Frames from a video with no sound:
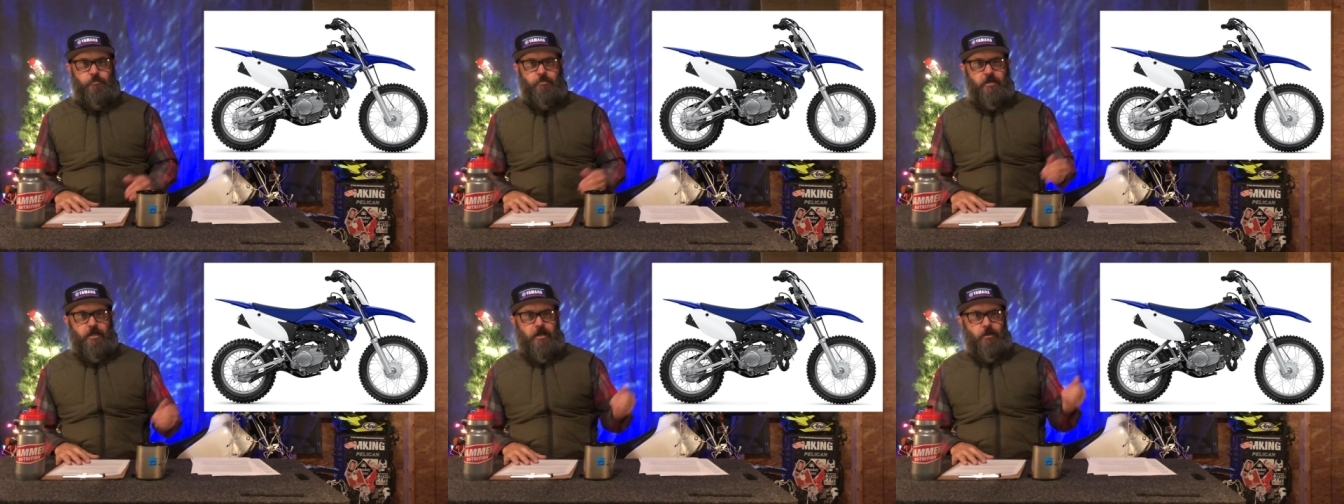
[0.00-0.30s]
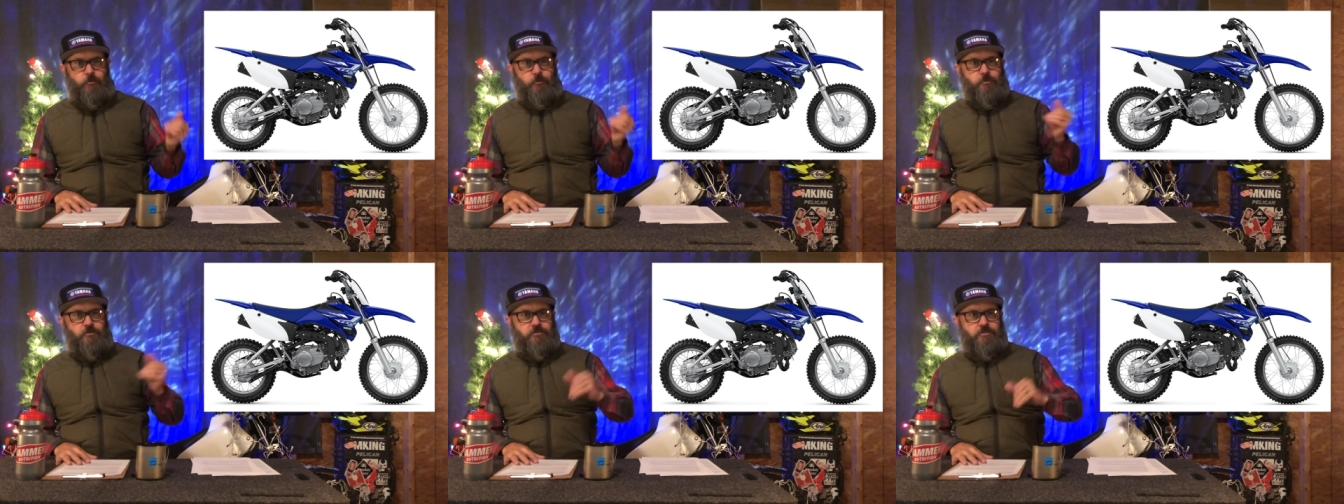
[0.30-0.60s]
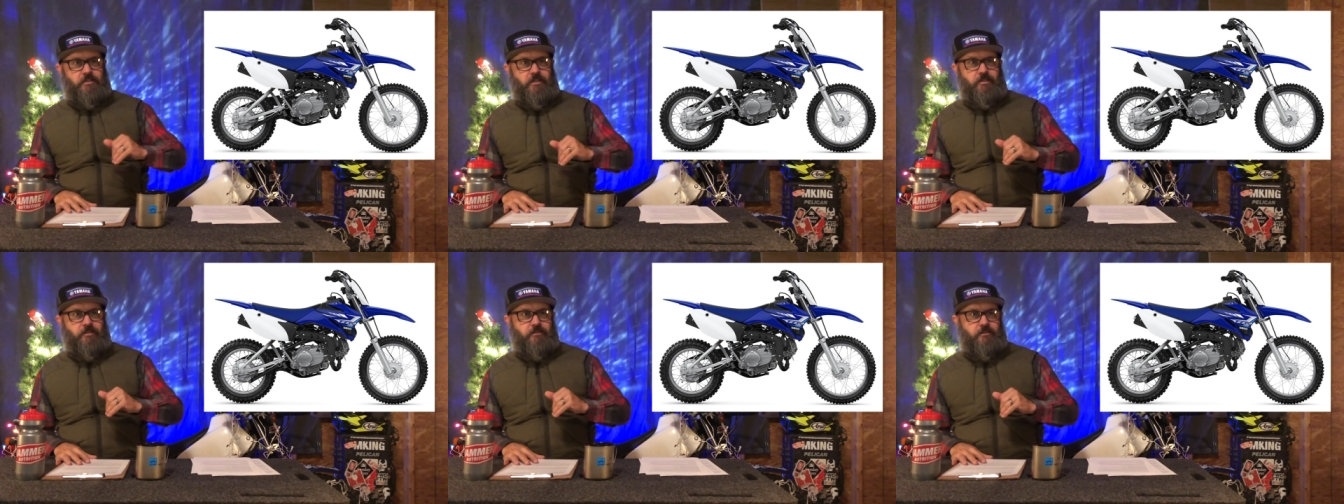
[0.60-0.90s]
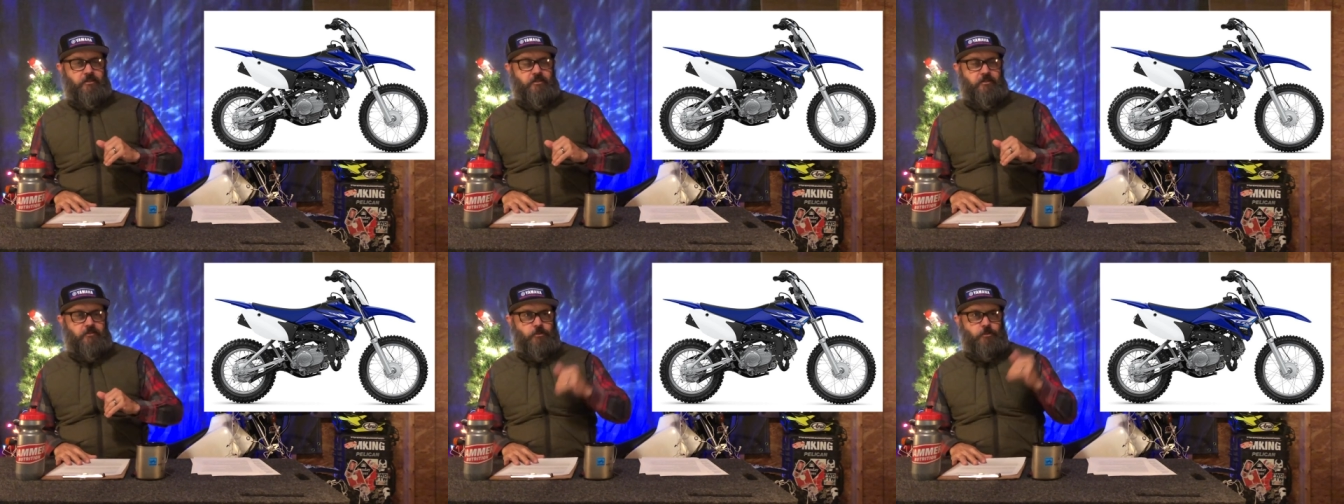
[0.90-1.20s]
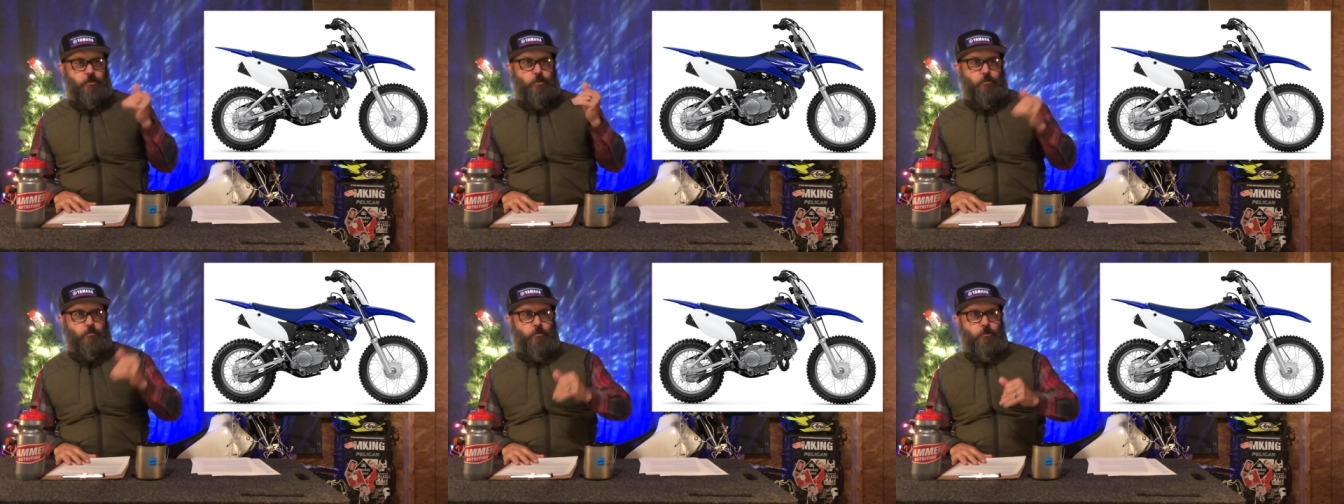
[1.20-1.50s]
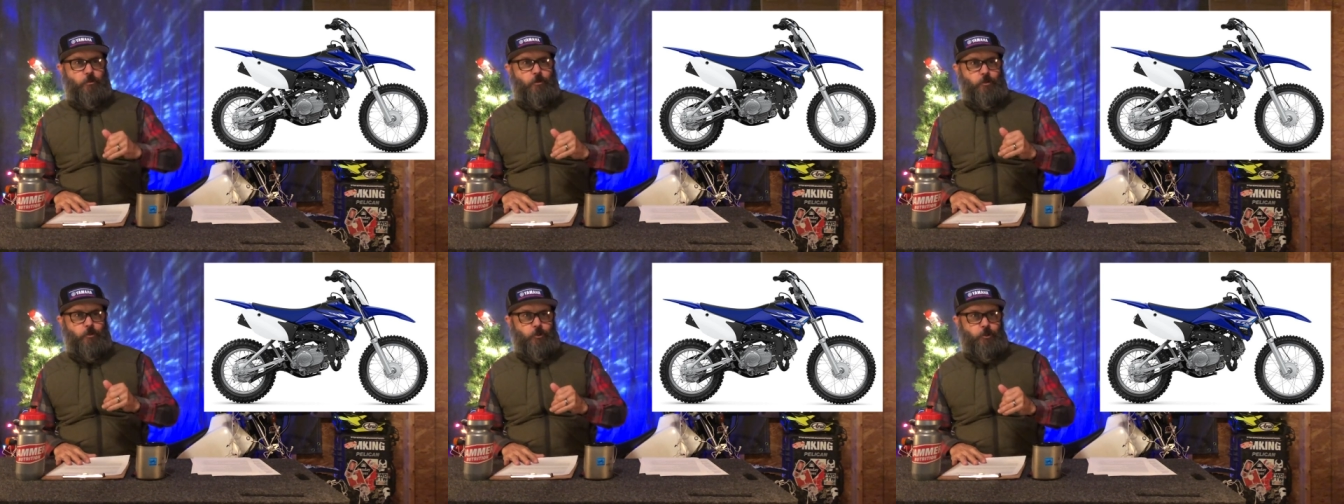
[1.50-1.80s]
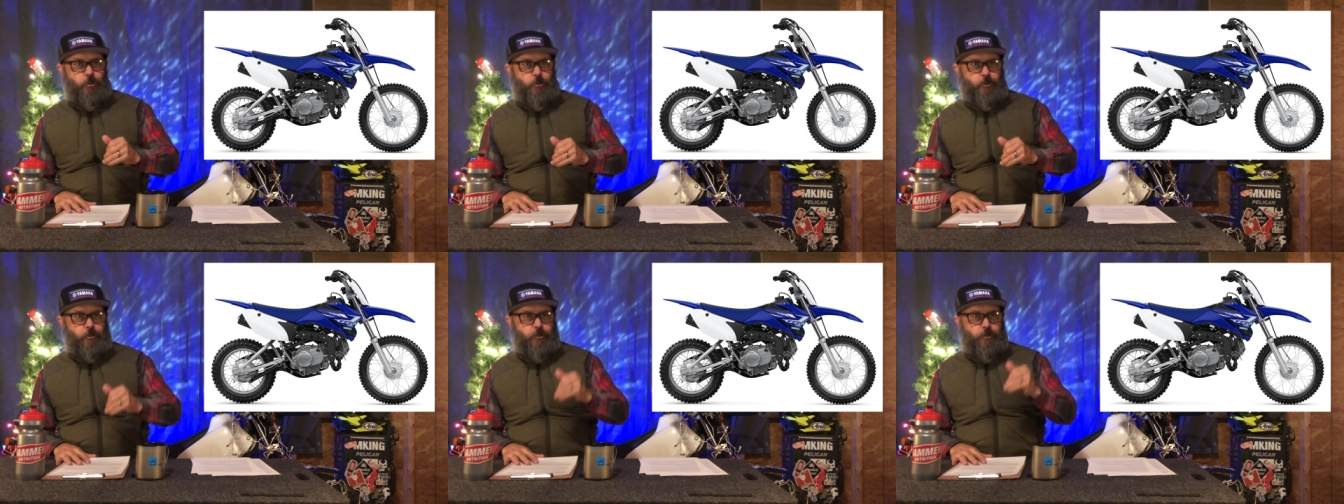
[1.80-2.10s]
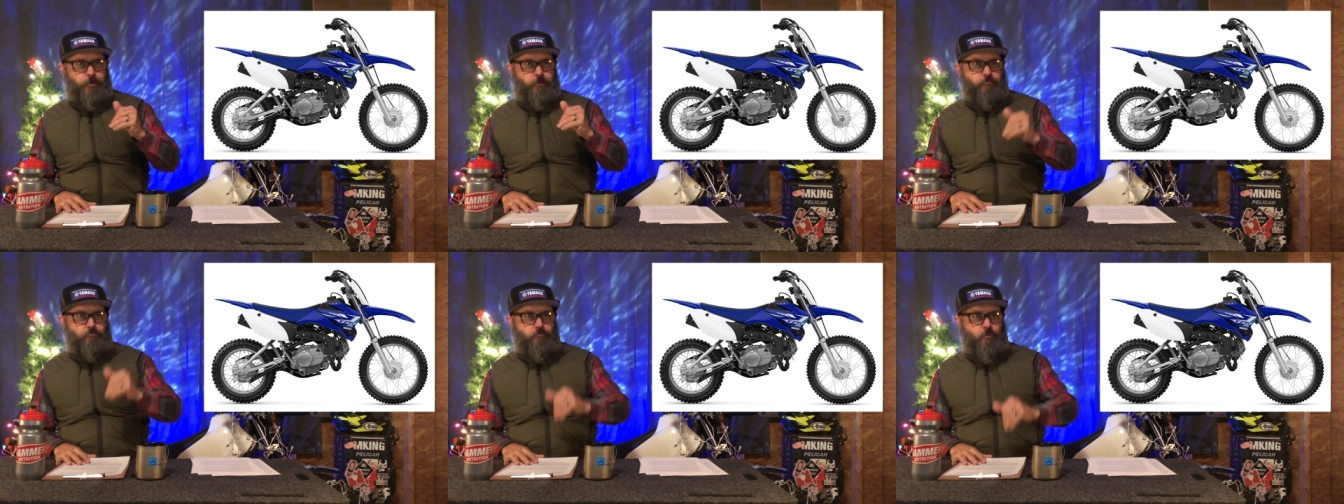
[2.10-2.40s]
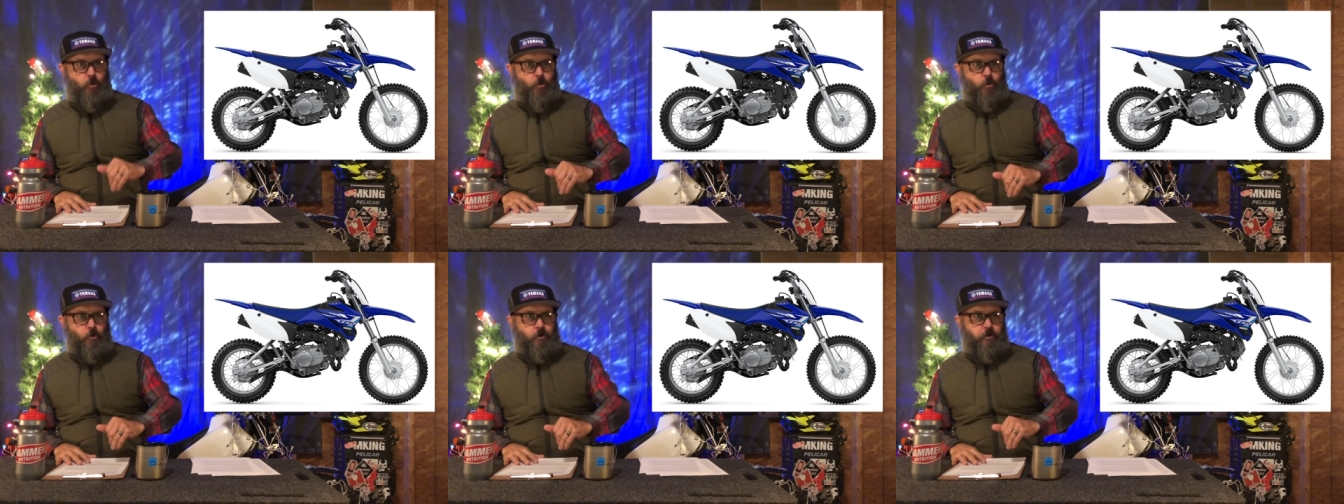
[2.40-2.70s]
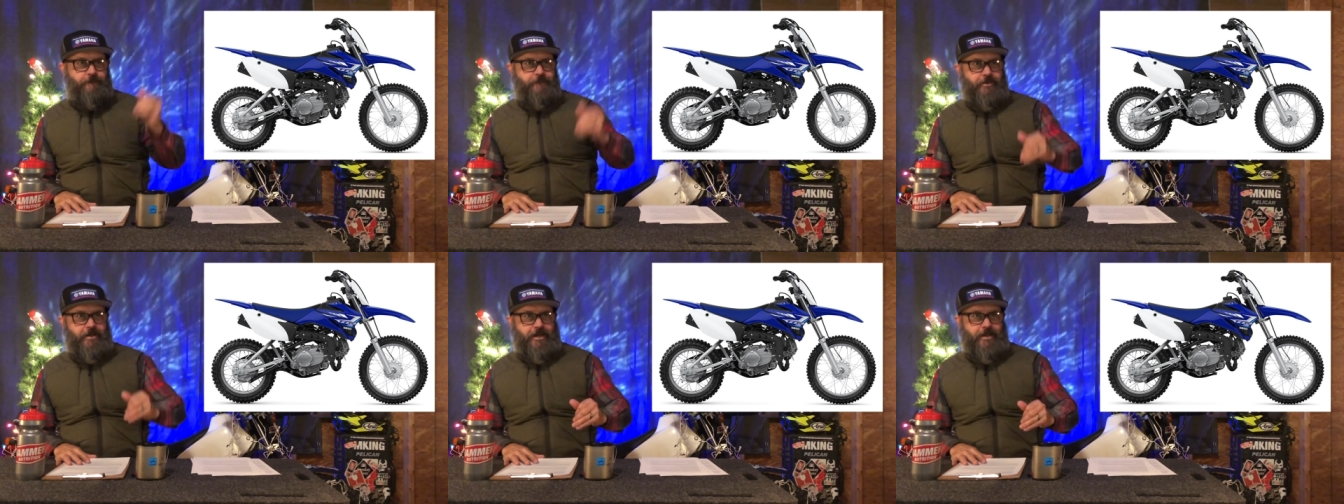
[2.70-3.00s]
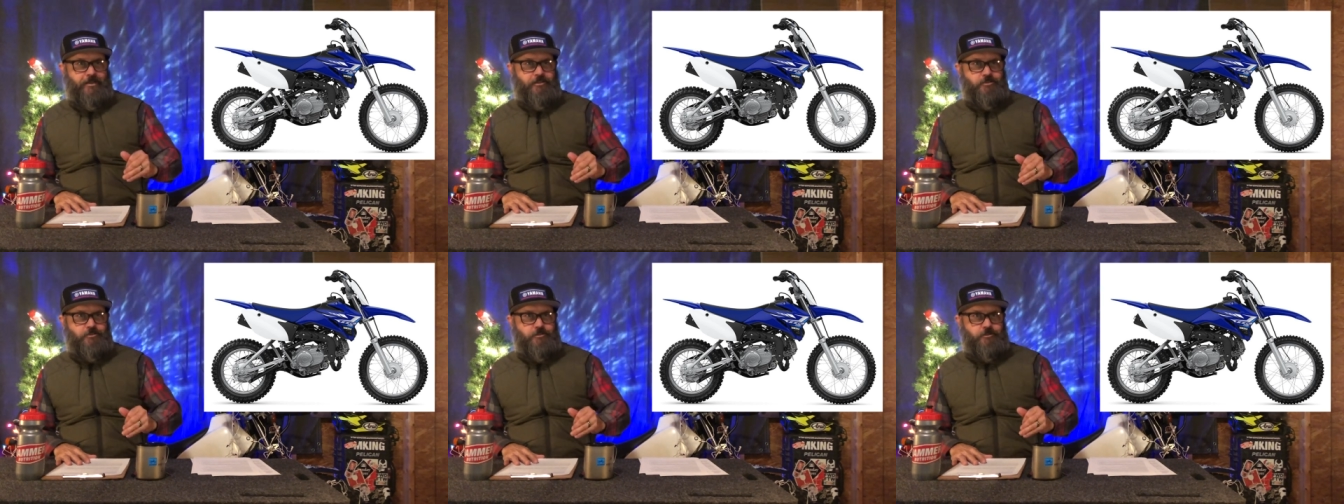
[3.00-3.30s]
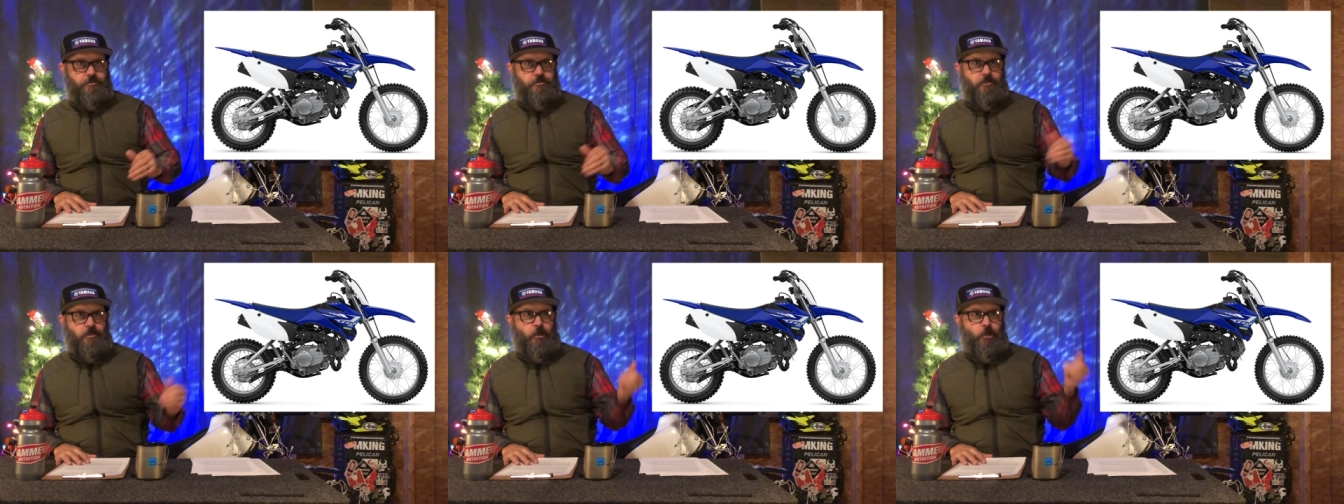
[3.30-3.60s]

But I will say this, you will learn more faster